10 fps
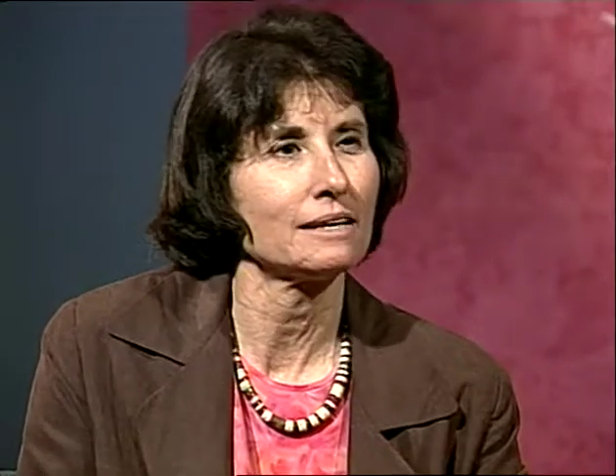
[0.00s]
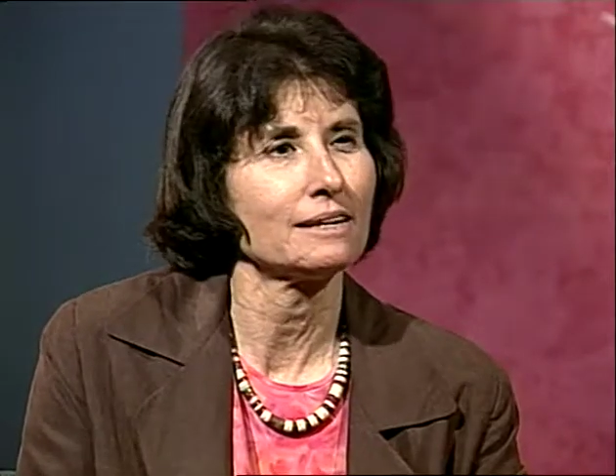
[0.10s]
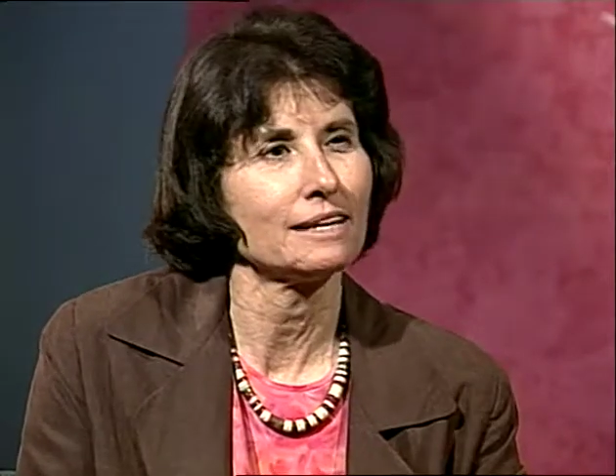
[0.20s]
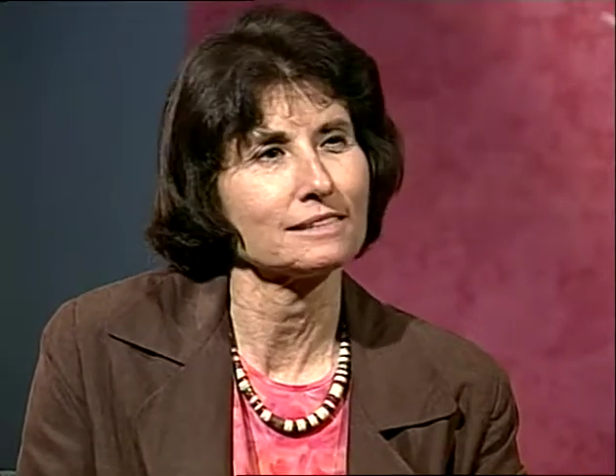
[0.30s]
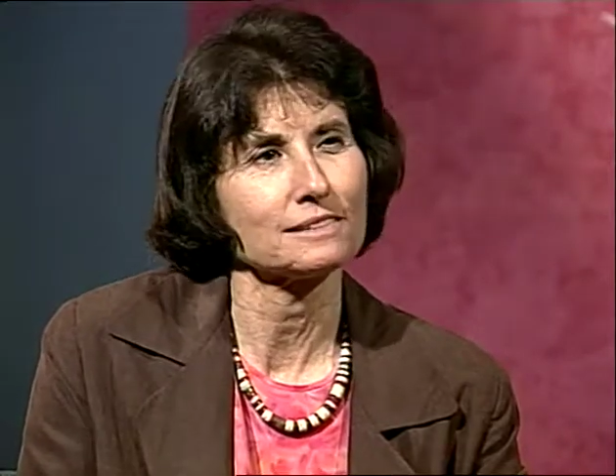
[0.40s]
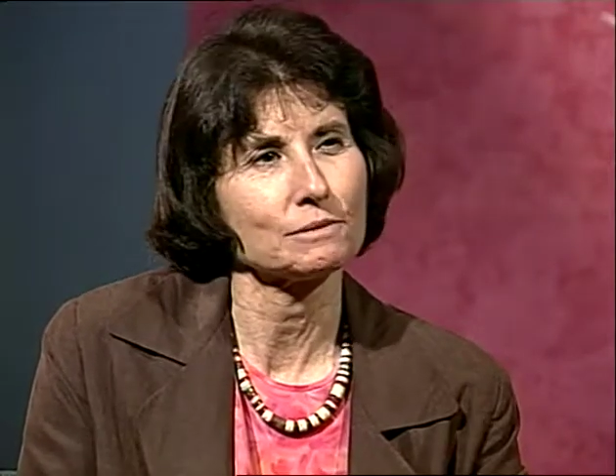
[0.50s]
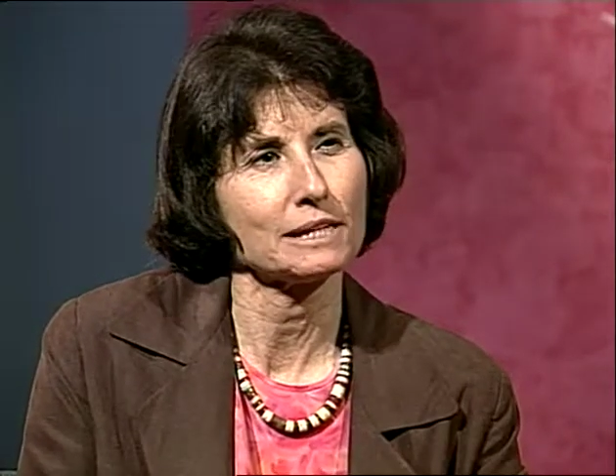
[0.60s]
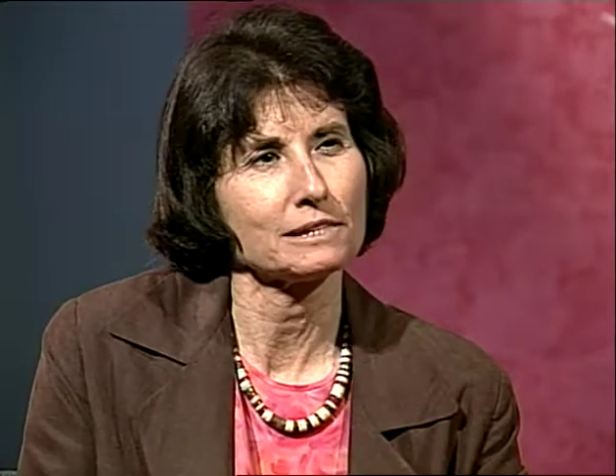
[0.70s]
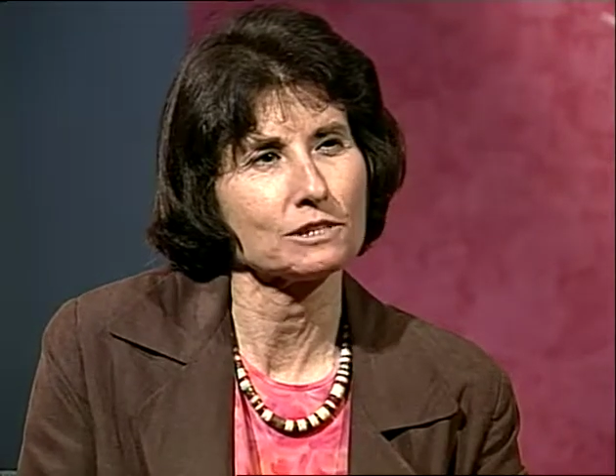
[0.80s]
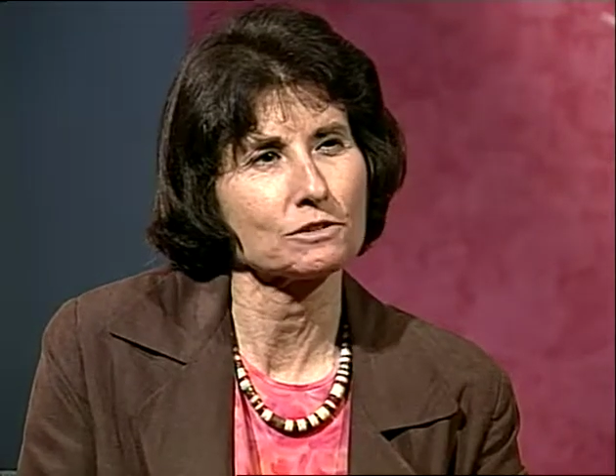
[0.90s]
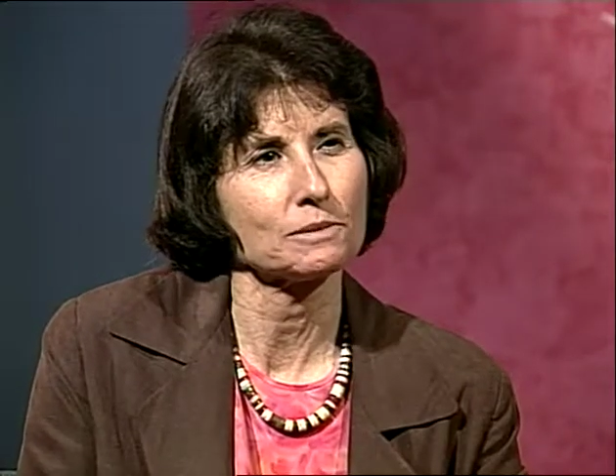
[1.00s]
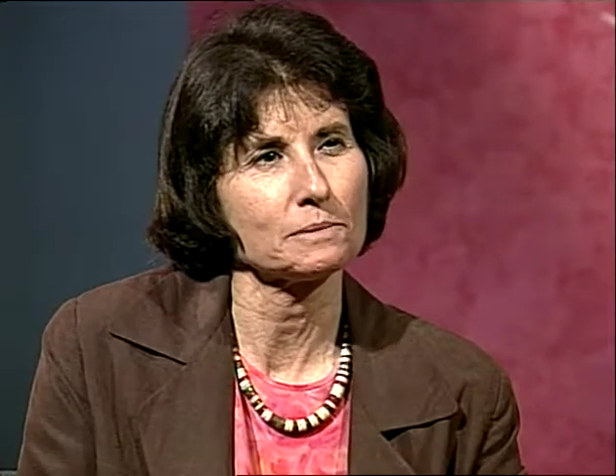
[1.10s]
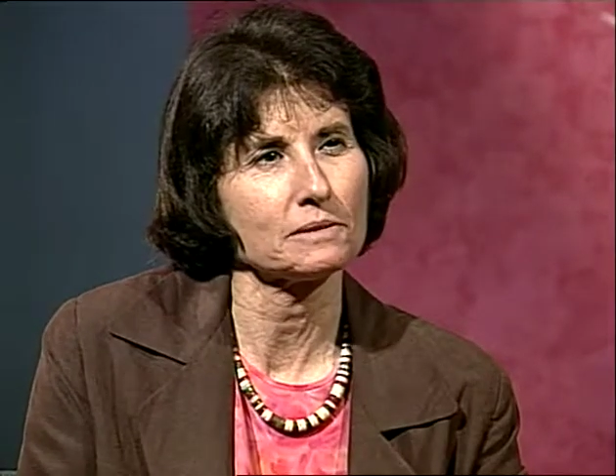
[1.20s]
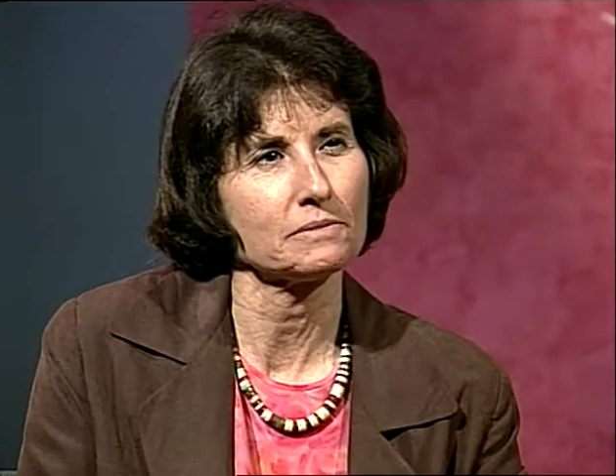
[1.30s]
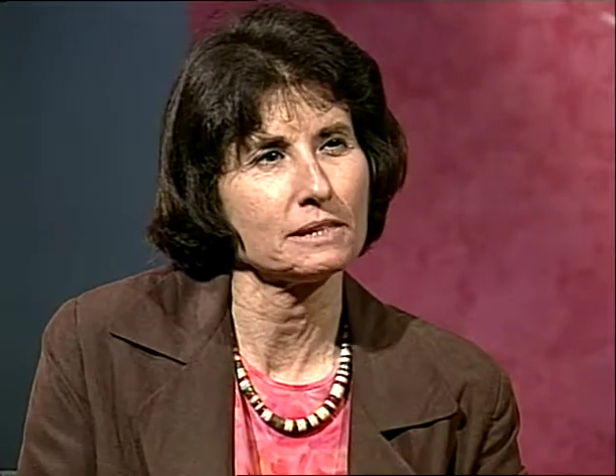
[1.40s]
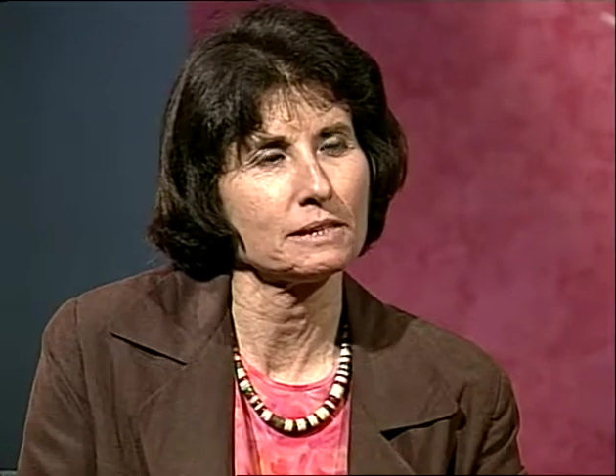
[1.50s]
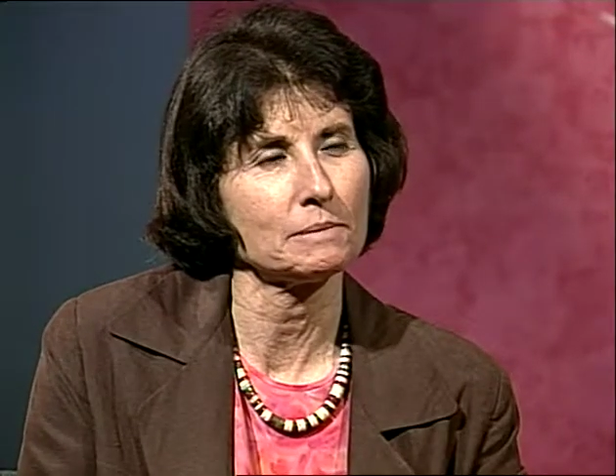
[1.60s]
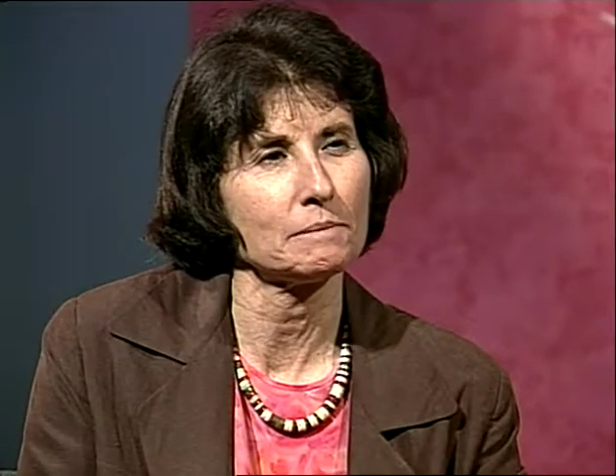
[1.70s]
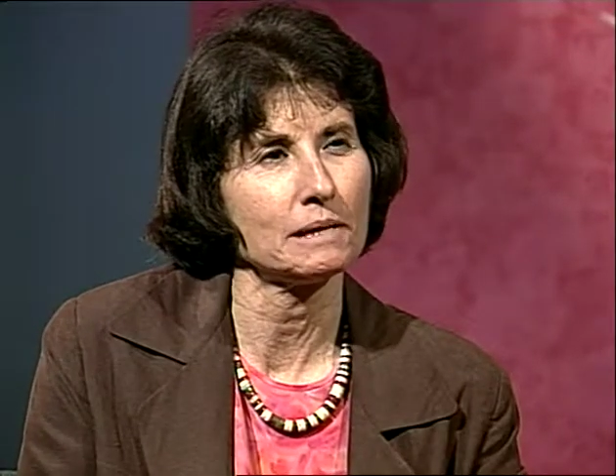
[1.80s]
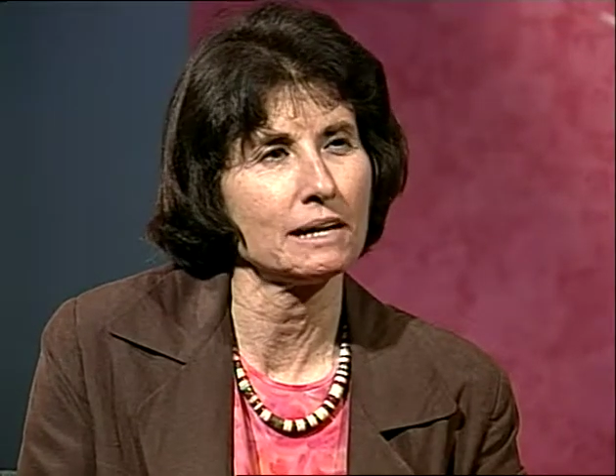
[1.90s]
I liked to write descriptively
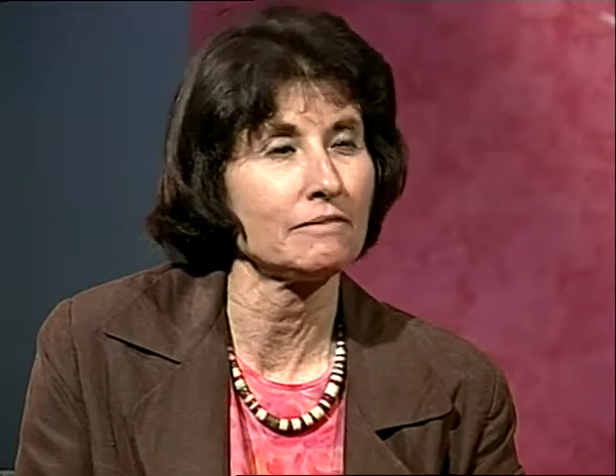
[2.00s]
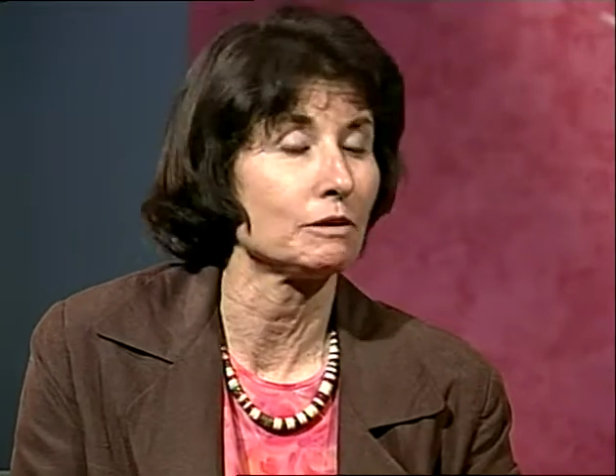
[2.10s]
about my life.